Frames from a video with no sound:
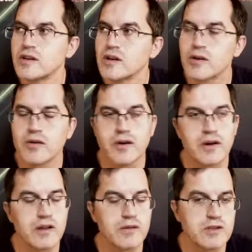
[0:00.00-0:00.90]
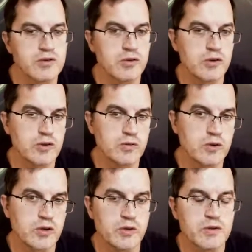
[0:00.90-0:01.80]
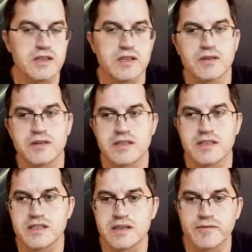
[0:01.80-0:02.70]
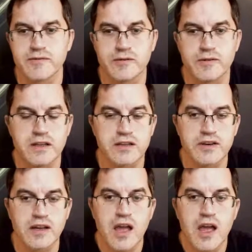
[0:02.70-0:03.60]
coil which you would use in your system for filtering,